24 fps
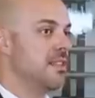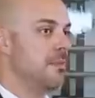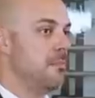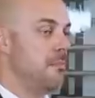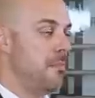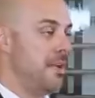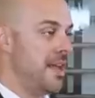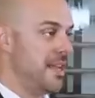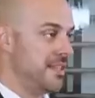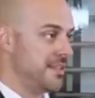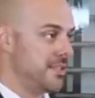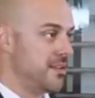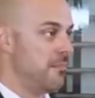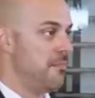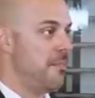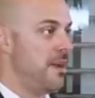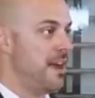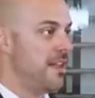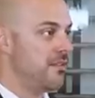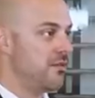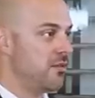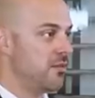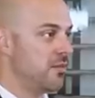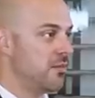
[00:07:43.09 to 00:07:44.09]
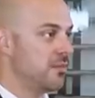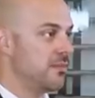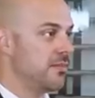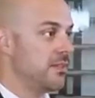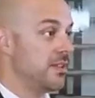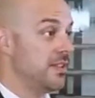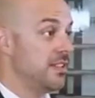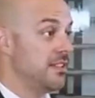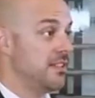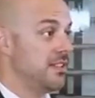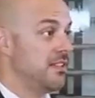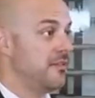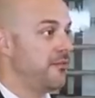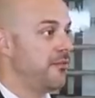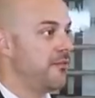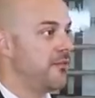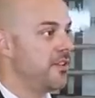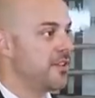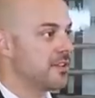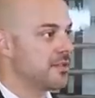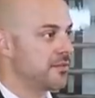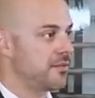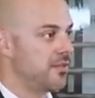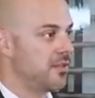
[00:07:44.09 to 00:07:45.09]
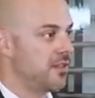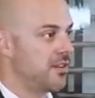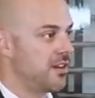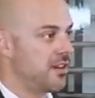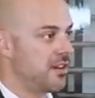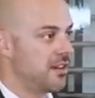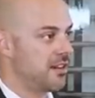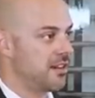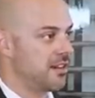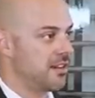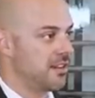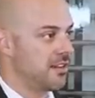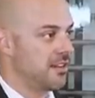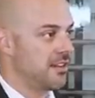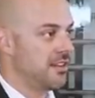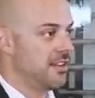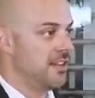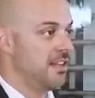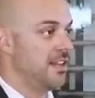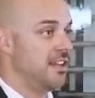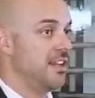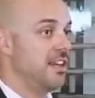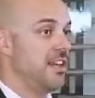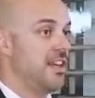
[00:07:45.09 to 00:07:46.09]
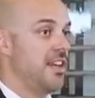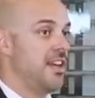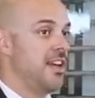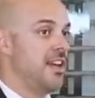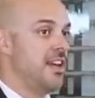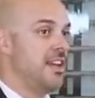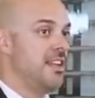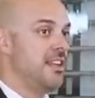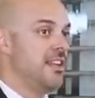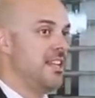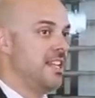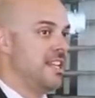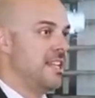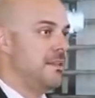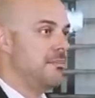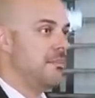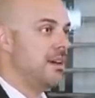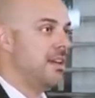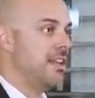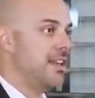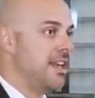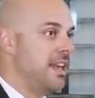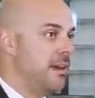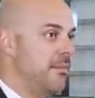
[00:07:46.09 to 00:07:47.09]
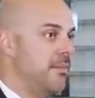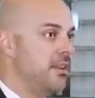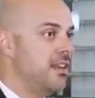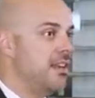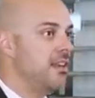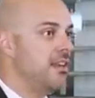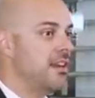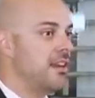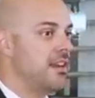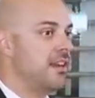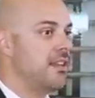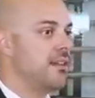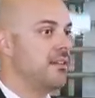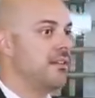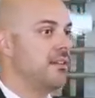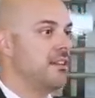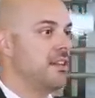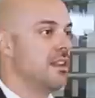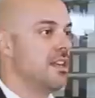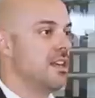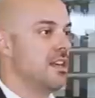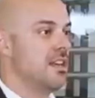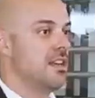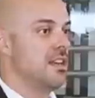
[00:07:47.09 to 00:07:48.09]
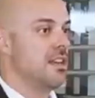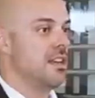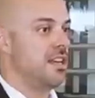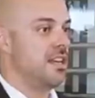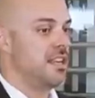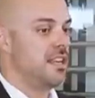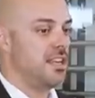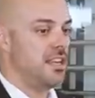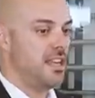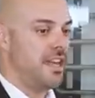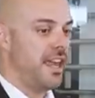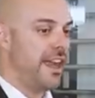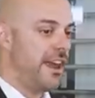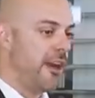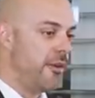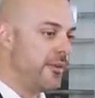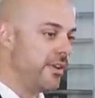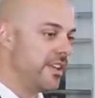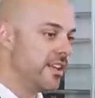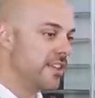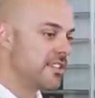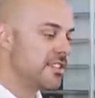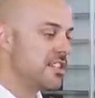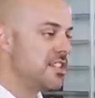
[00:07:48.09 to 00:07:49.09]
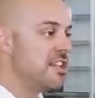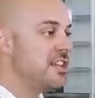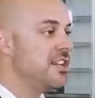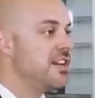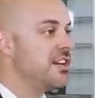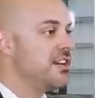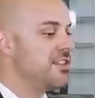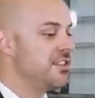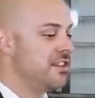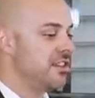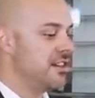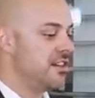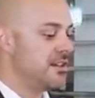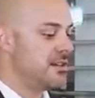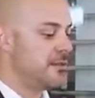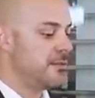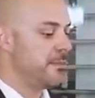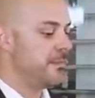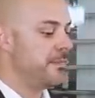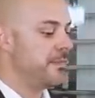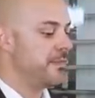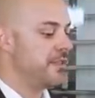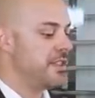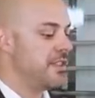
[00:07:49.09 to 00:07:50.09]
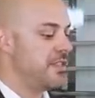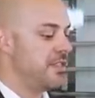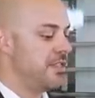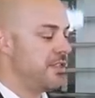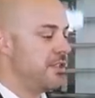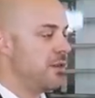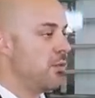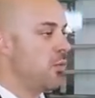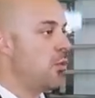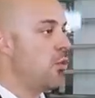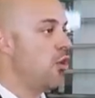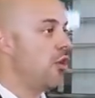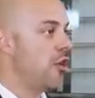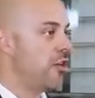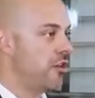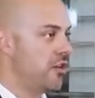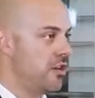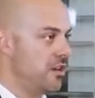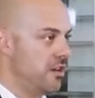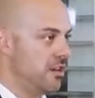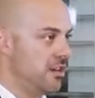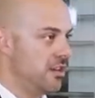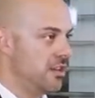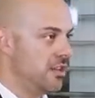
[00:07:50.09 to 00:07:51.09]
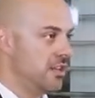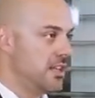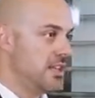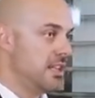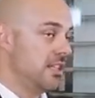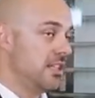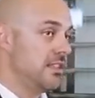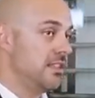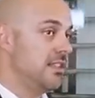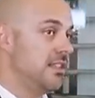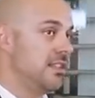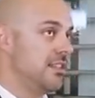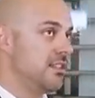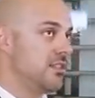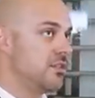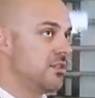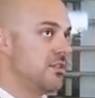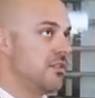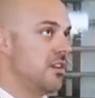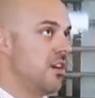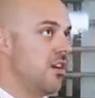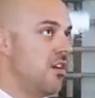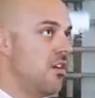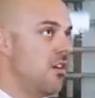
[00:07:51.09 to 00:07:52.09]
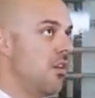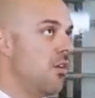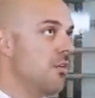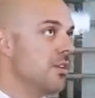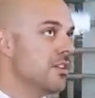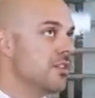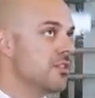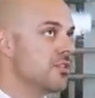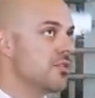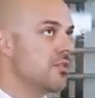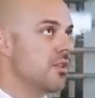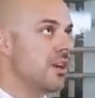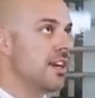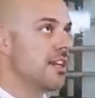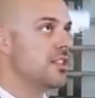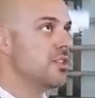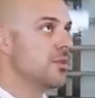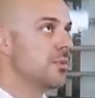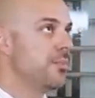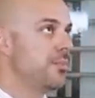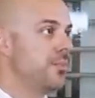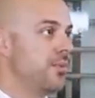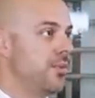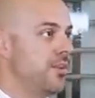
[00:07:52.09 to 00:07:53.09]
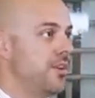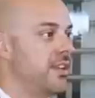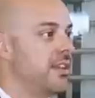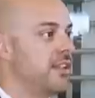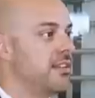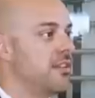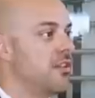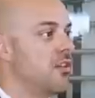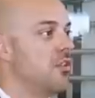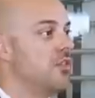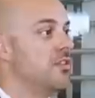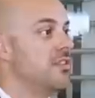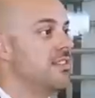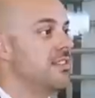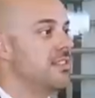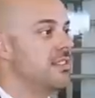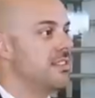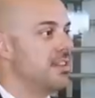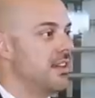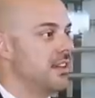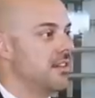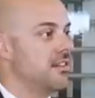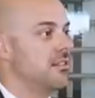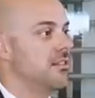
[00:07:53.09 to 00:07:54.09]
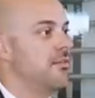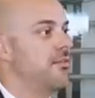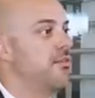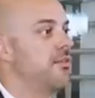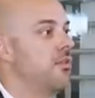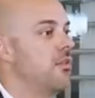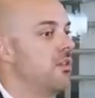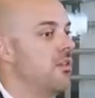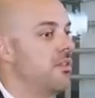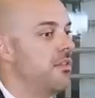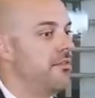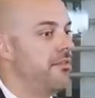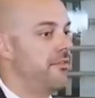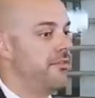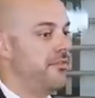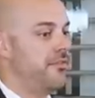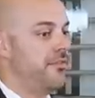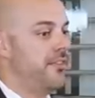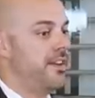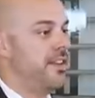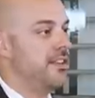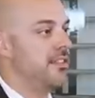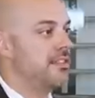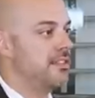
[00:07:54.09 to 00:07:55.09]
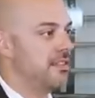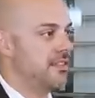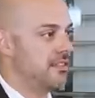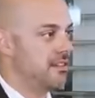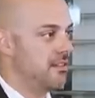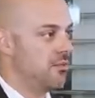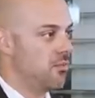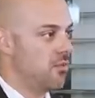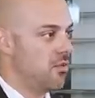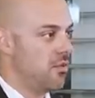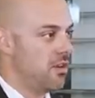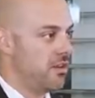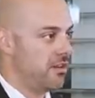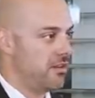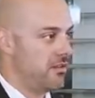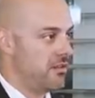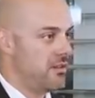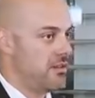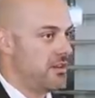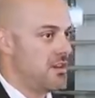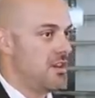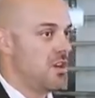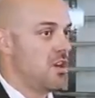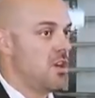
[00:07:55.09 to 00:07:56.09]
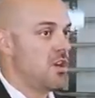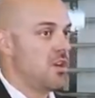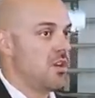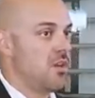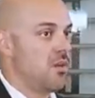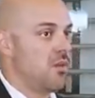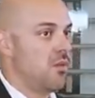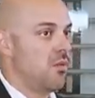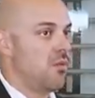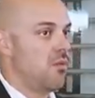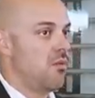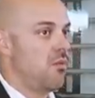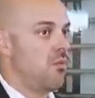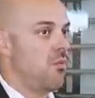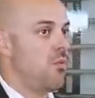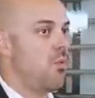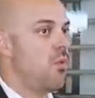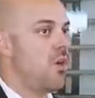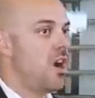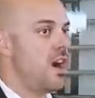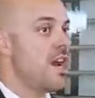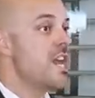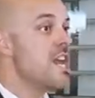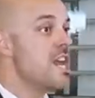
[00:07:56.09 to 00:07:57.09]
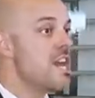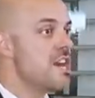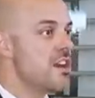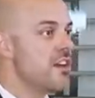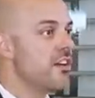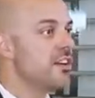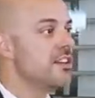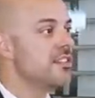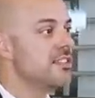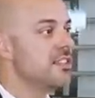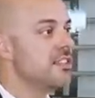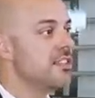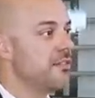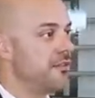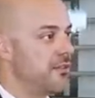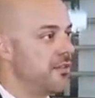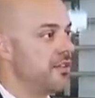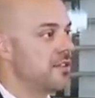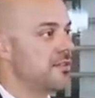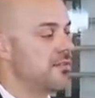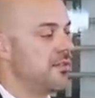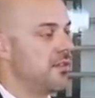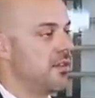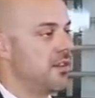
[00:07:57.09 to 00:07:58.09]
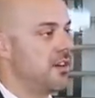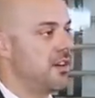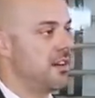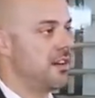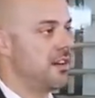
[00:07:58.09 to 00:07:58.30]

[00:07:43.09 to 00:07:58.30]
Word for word: the master bedroom is in the first floor. Correct. And in Miami and in areas near the water, they always try to put it on the second floor facing the water. Why here is in the first floor?